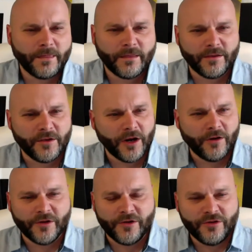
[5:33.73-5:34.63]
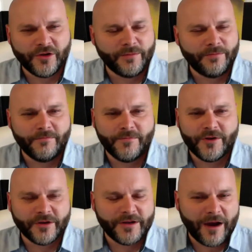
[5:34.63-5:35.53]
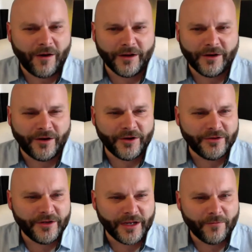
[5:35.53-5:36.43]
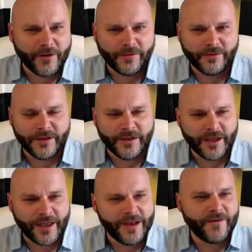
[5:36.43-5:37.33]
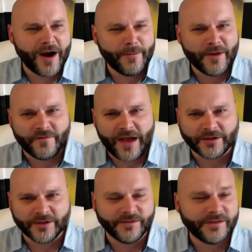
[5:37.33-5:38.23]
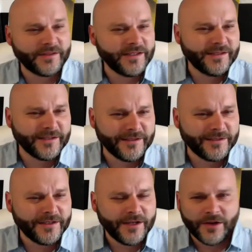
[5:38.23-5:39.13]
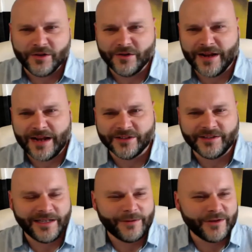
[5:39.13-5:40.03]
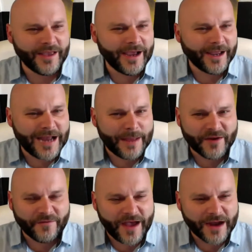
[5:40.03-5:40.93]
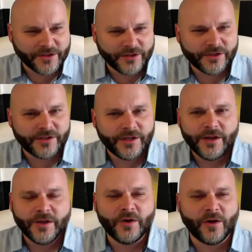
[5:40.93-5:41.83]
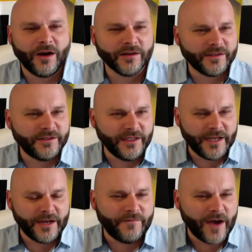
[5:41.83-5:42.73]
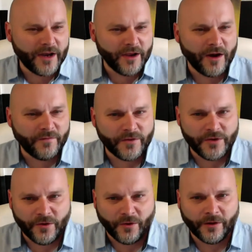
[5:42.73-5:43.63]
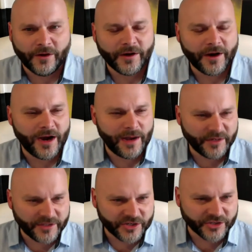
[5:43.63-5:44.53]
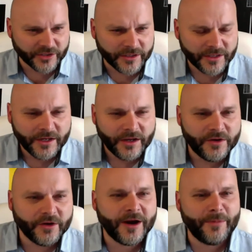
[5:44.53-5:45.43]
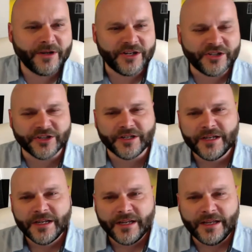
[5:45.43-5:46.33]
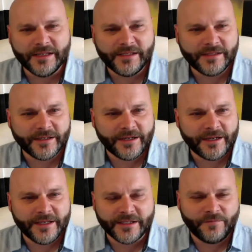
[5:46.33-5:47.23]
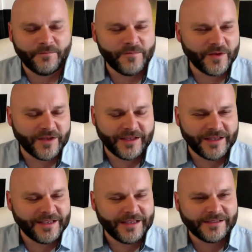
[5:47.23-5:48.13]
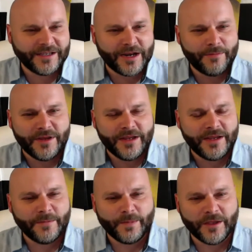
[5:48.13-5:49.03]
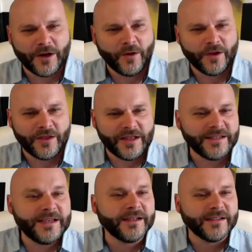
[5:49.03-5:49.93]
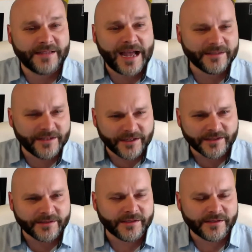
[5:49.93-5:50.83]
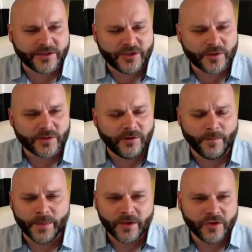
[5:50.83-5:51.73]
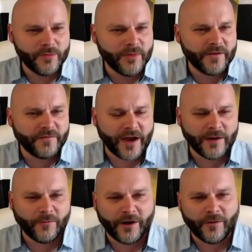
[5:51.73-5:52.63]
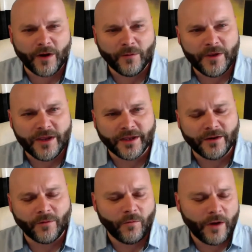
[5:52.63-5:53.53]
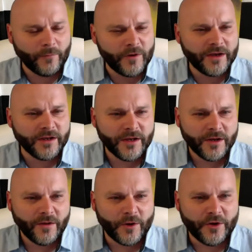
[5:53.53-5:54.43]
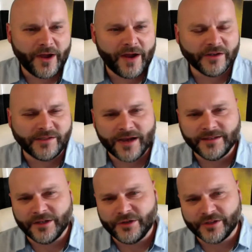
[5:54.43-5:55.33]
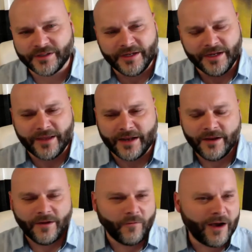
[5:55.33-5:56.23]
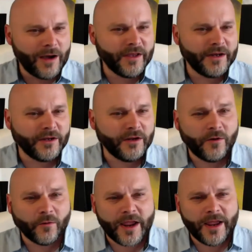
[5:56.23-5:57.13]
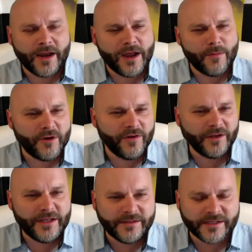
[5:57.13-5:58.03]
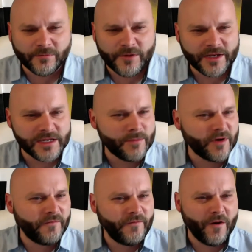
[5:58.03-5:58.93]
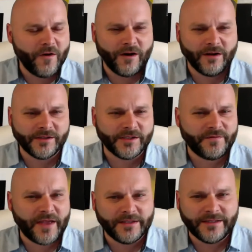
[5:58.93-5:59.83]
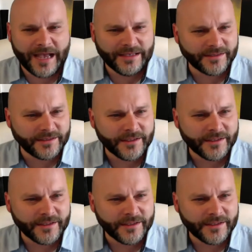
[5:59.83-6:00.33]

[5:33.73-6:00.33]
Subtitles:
You could not only are you dealing with the environment factors of seasons, you're not just dealing with the economic factors, you're also dealing and fighting off your competition. Your competition is going to be, that's inconsistent too as well. You might find where one weekend or 1 week when you're advertising and you're seeing that, wow, I'm getting great number of leads this week, number of phone calls is fantastic,